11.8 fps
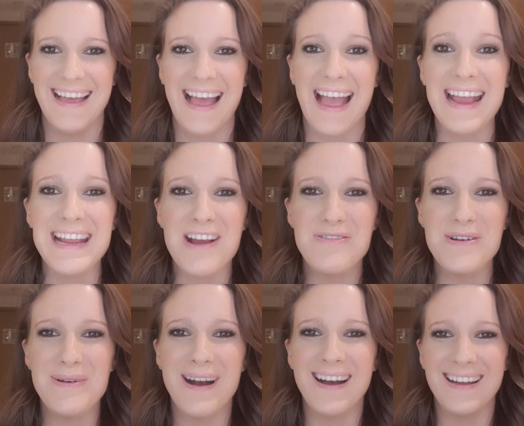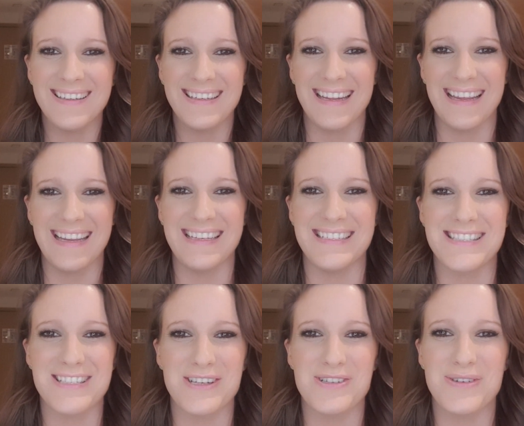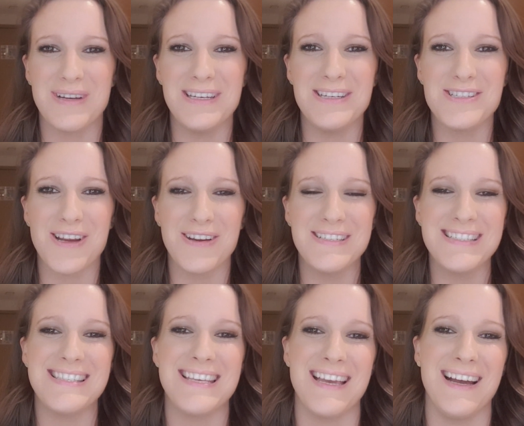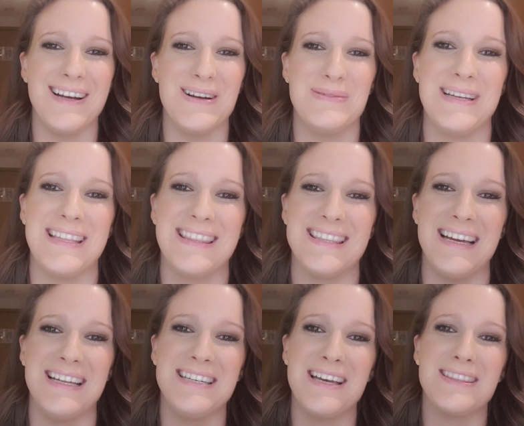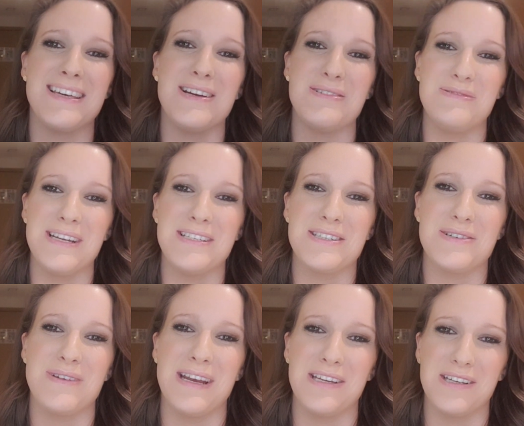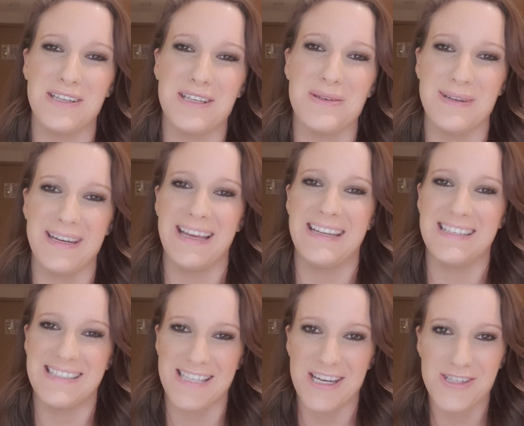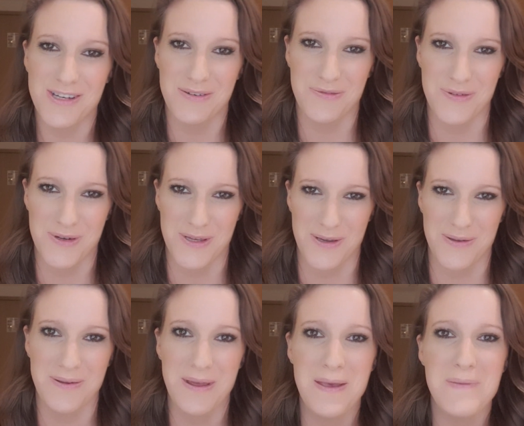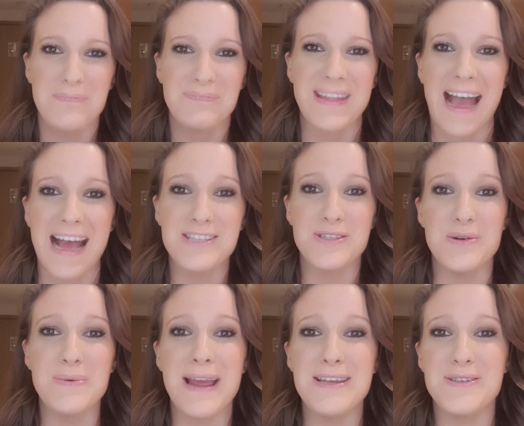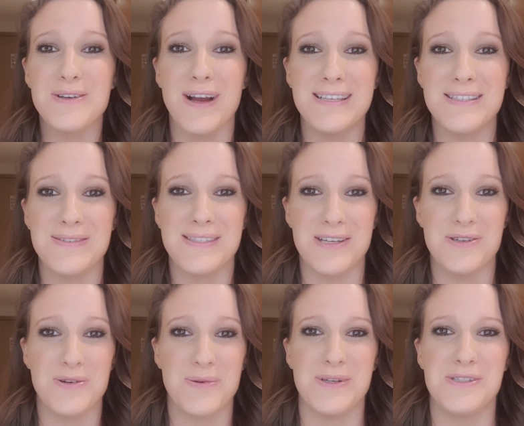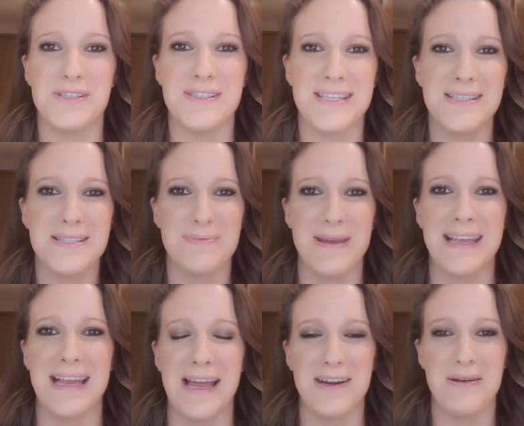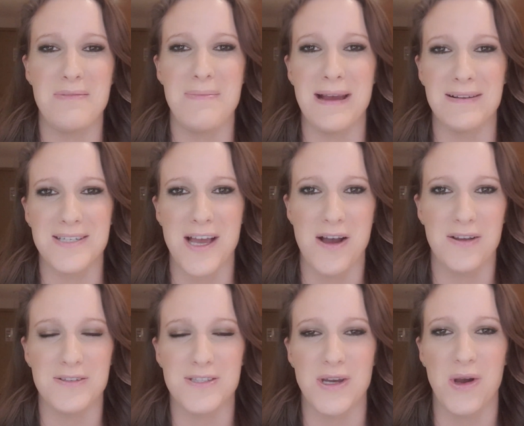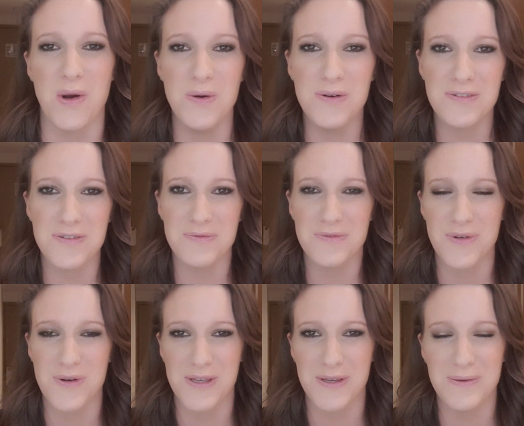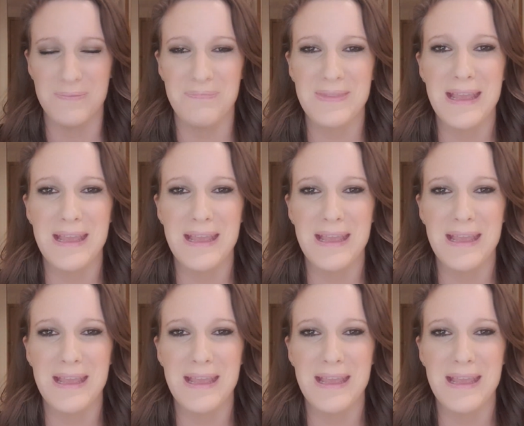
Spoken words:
Hey everyone, it's Katrina Jones here with another Rent to Rent Q&A session for you. As always, you guys have sent your questions in to me and I'm about to answer all of them for you.